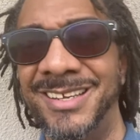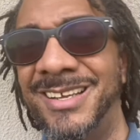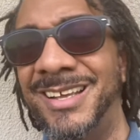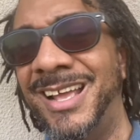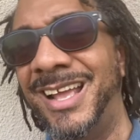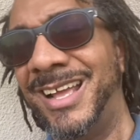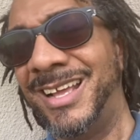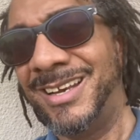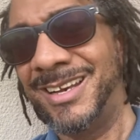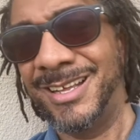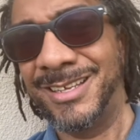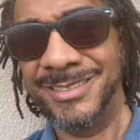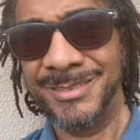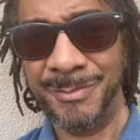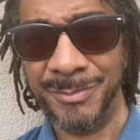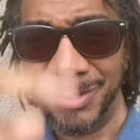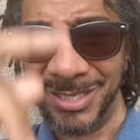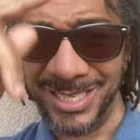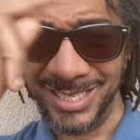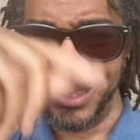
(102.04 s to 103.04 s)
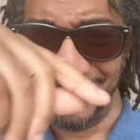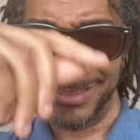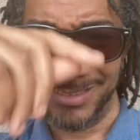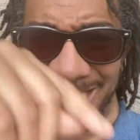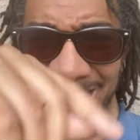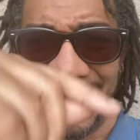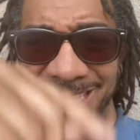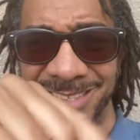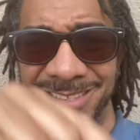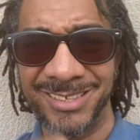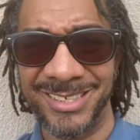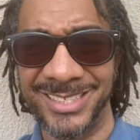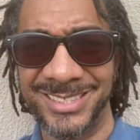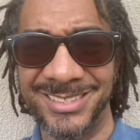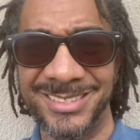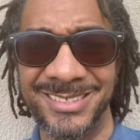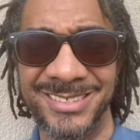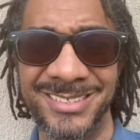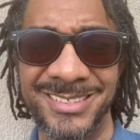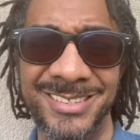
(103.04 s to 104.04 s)
And us, please handle
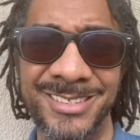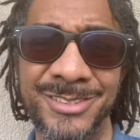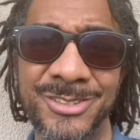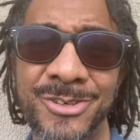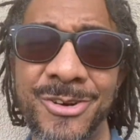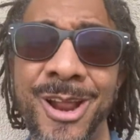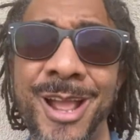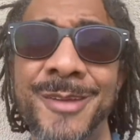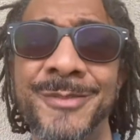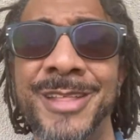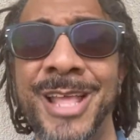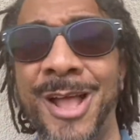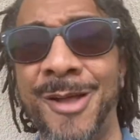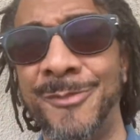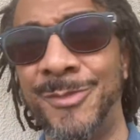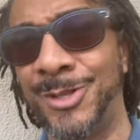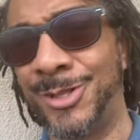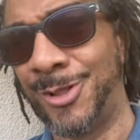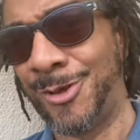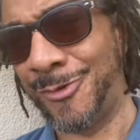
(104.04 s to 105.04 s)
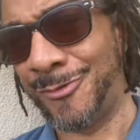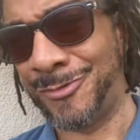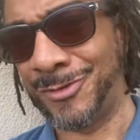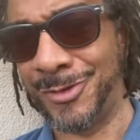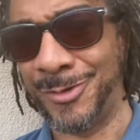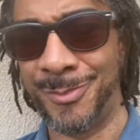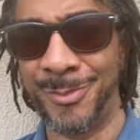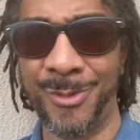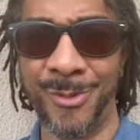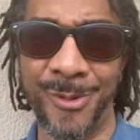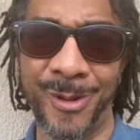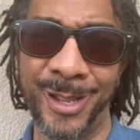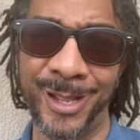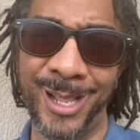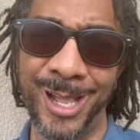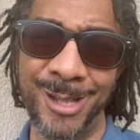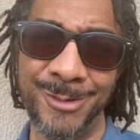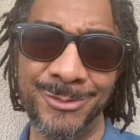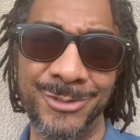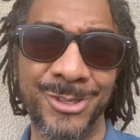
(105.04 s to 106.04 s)
this. Subscribe down below for your boy.
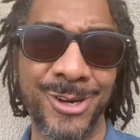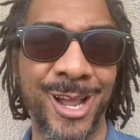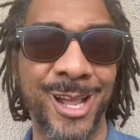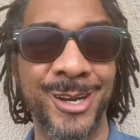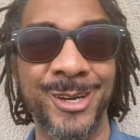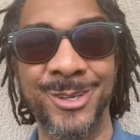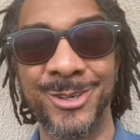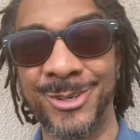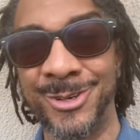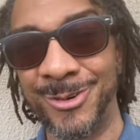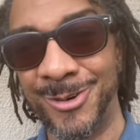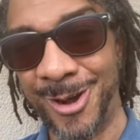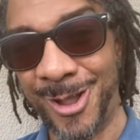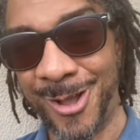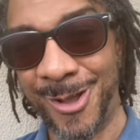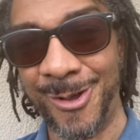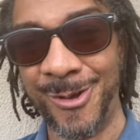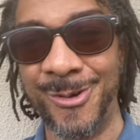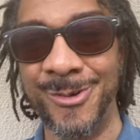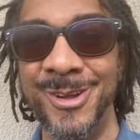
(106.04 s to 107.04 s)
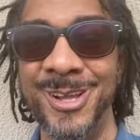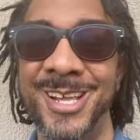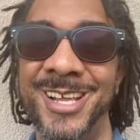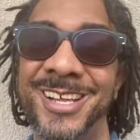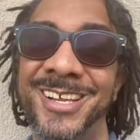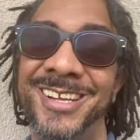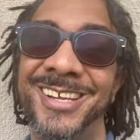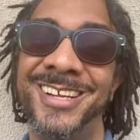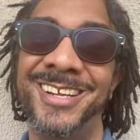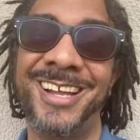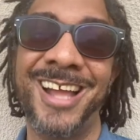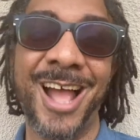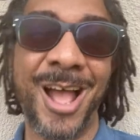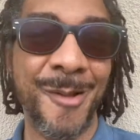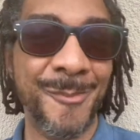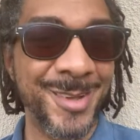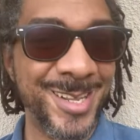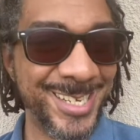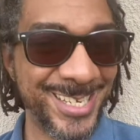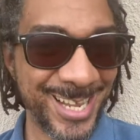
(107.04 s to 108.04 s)
I'm trying to grow.
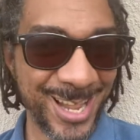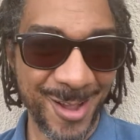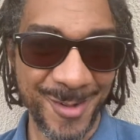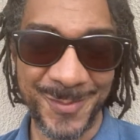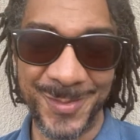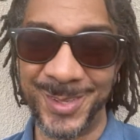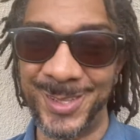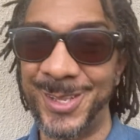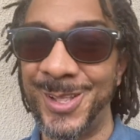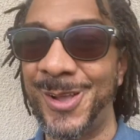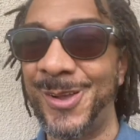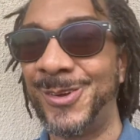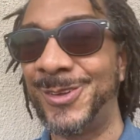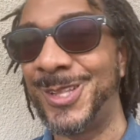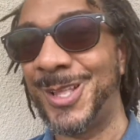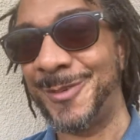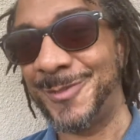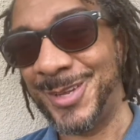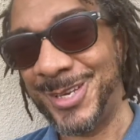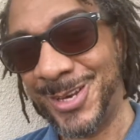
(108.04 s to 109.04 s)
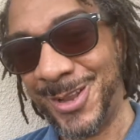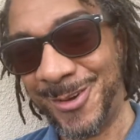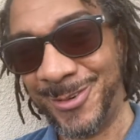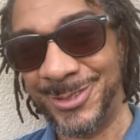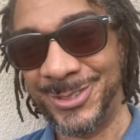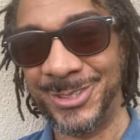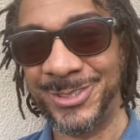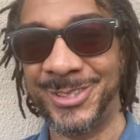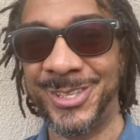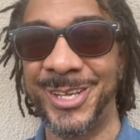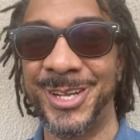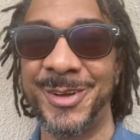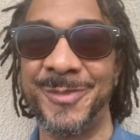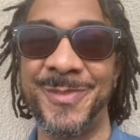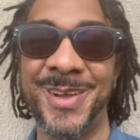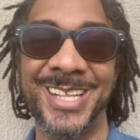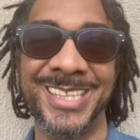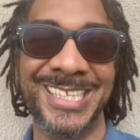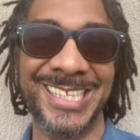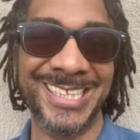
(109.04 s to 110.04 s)
Comment down below. Let me know what you think
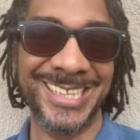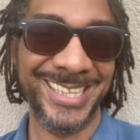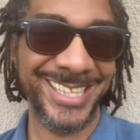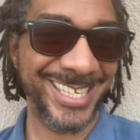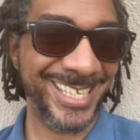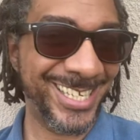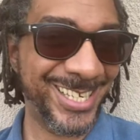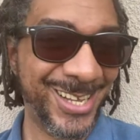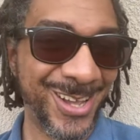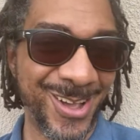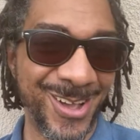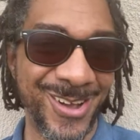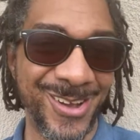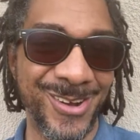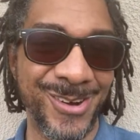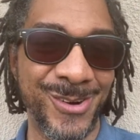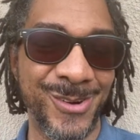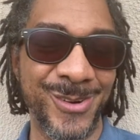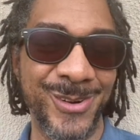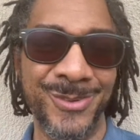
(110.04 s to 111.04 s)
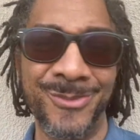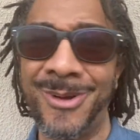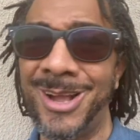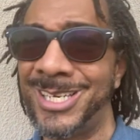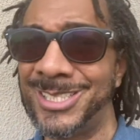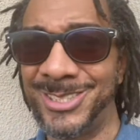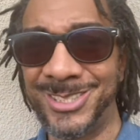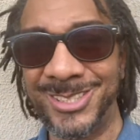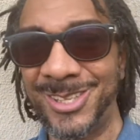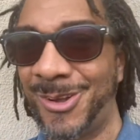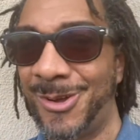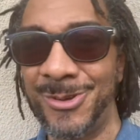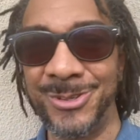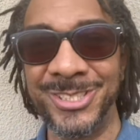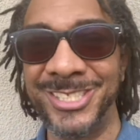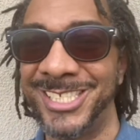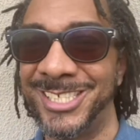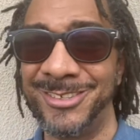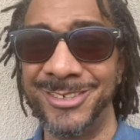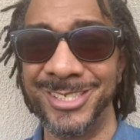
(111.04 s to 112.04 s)
about the Leo. And watch the whole
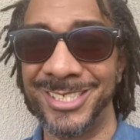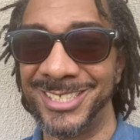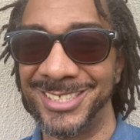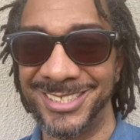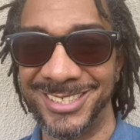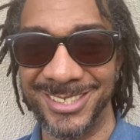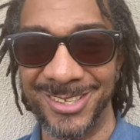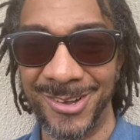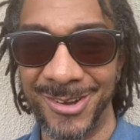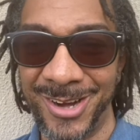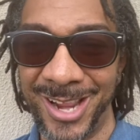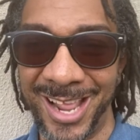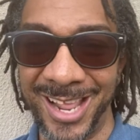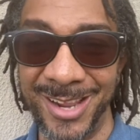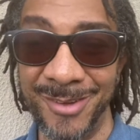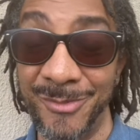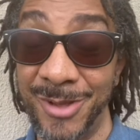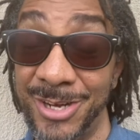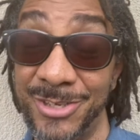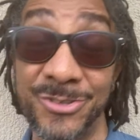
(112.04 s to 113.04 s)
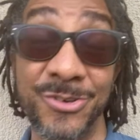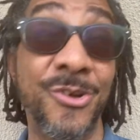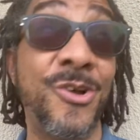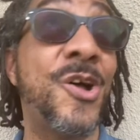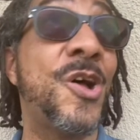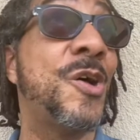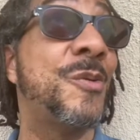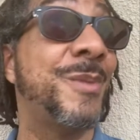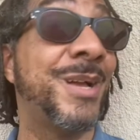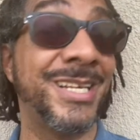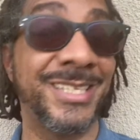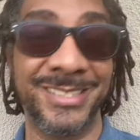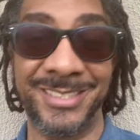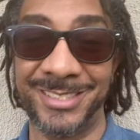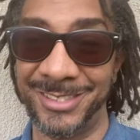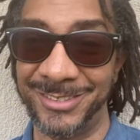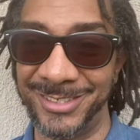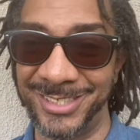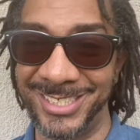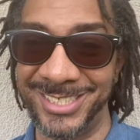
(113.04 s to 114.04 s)
series, okay? Watch all my
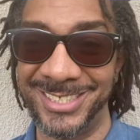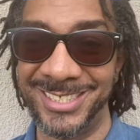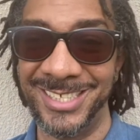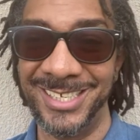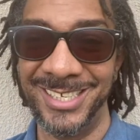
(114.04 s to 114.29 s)
series.